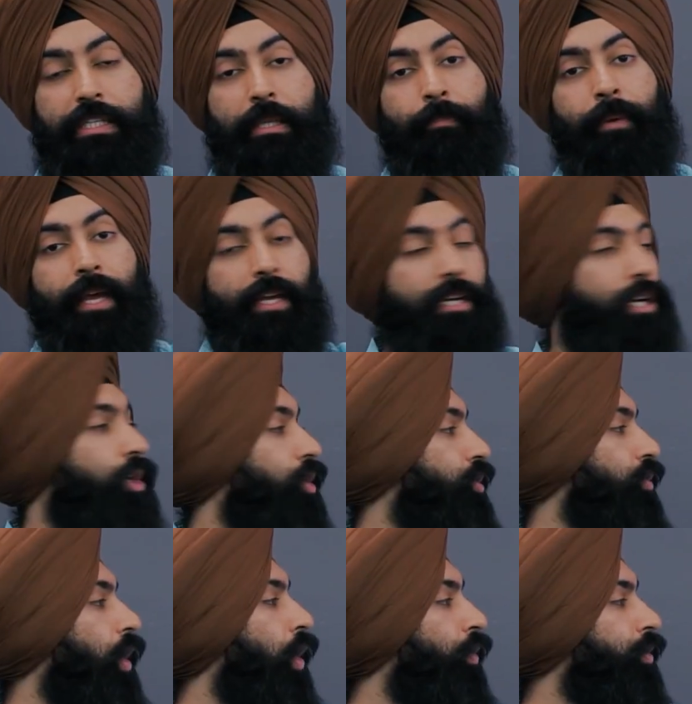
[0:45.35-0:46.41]
in the bank.
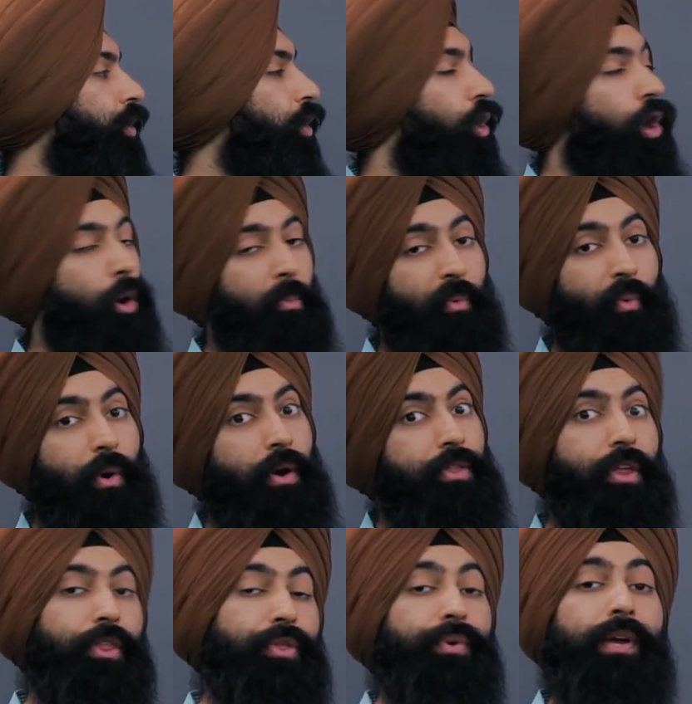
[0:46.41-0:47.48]
You own your home
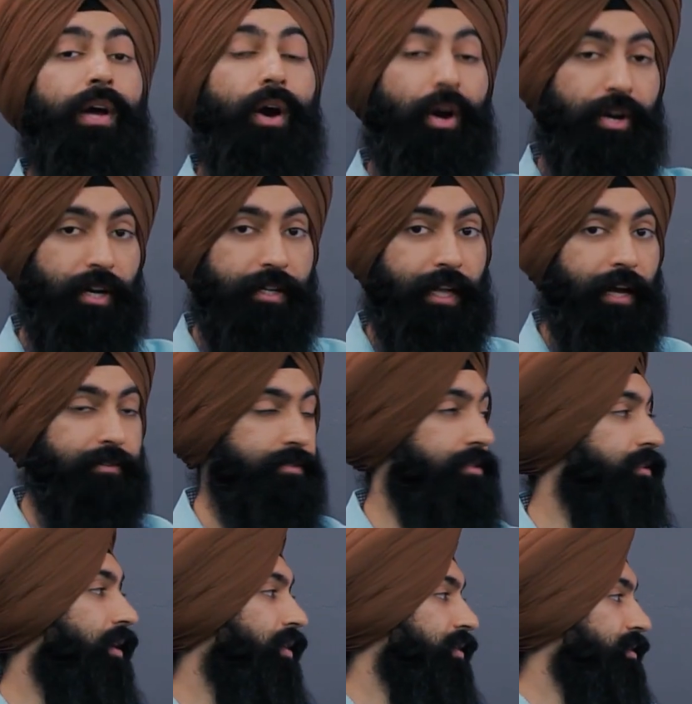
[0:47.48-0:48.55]
worth
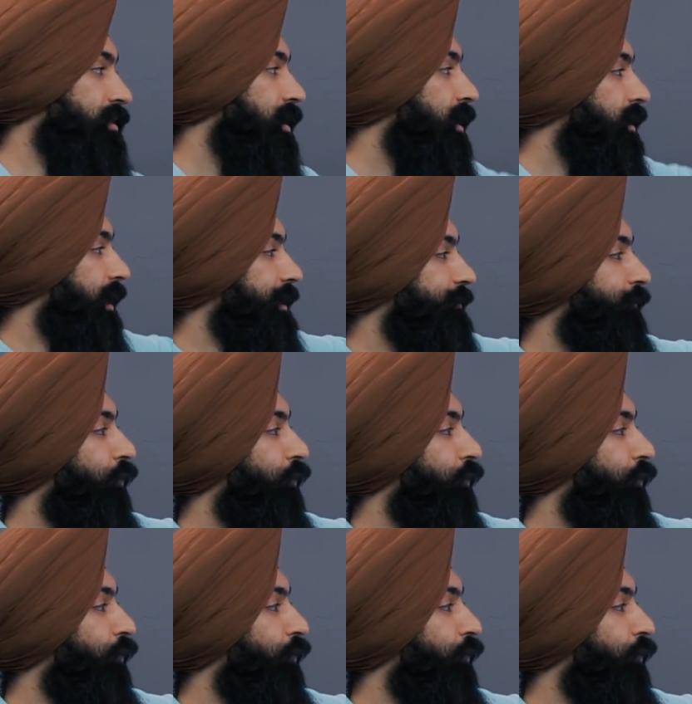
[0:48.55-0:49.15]
$300,000. That's